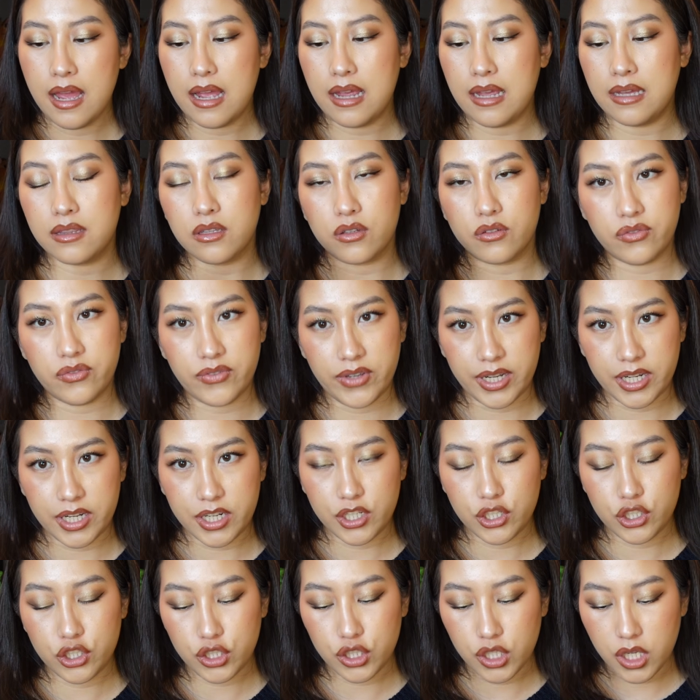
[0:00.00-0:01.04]
and the
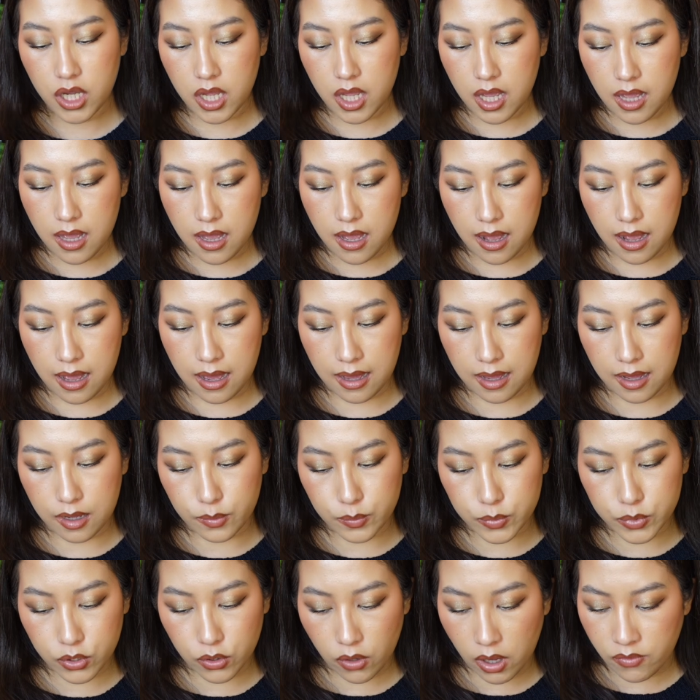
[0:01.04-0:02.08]
finish.
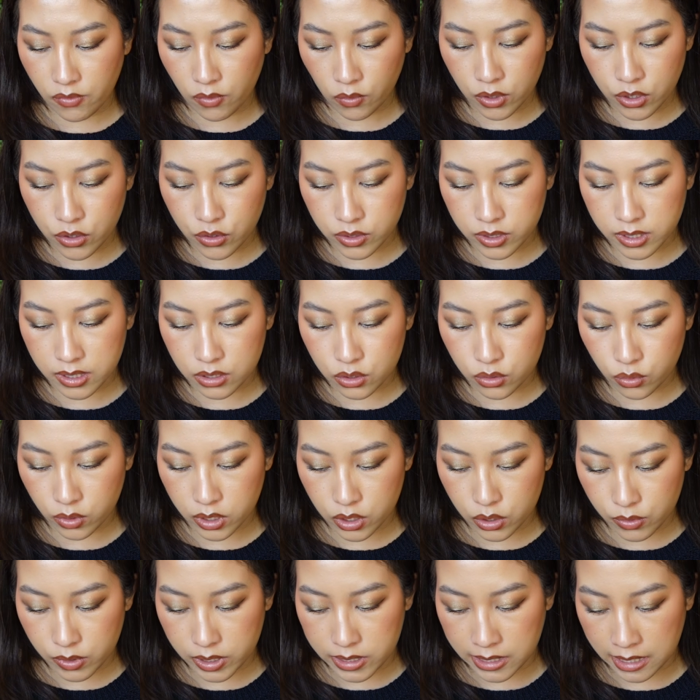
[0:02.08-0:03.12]
So I've only used this
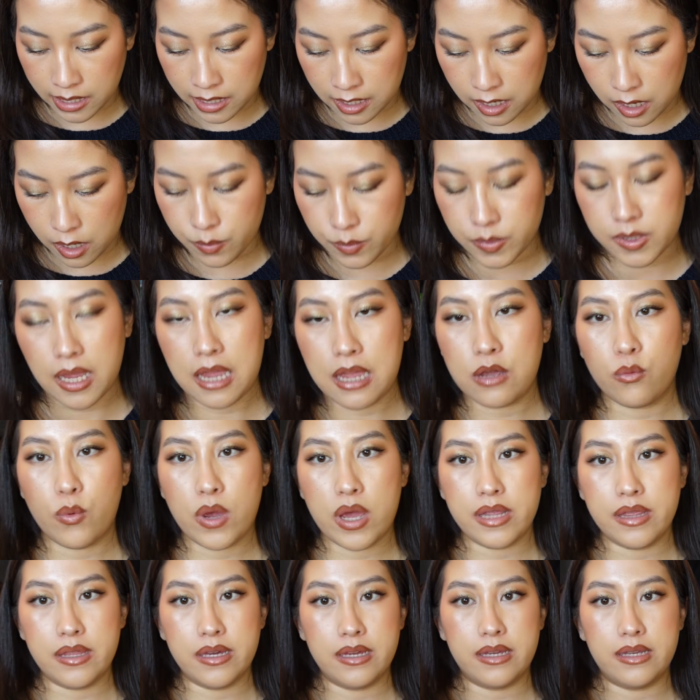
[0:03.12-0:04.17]
23 times. I
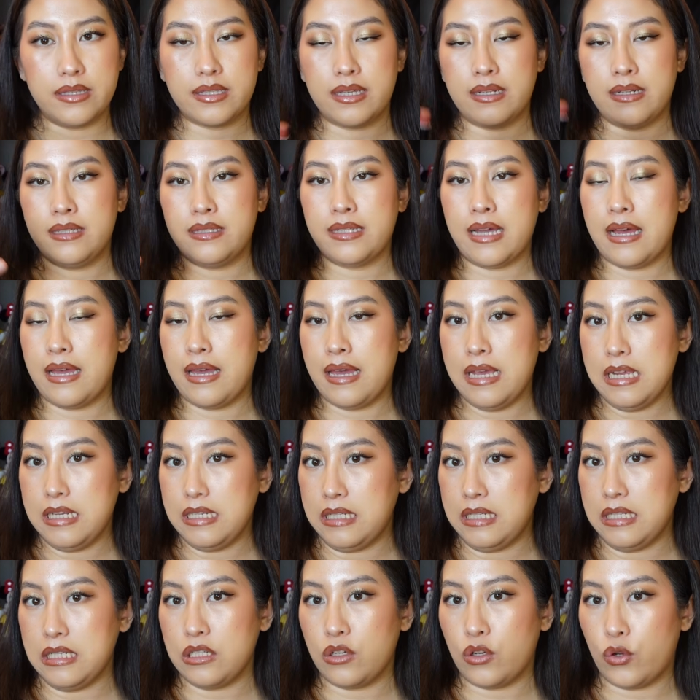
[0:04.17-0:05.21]
weighed this and it's at
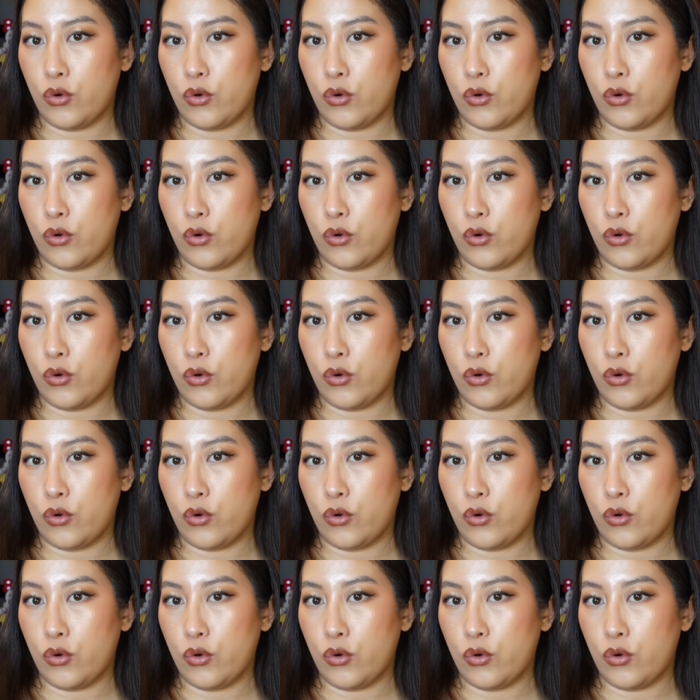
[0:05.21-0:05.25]
18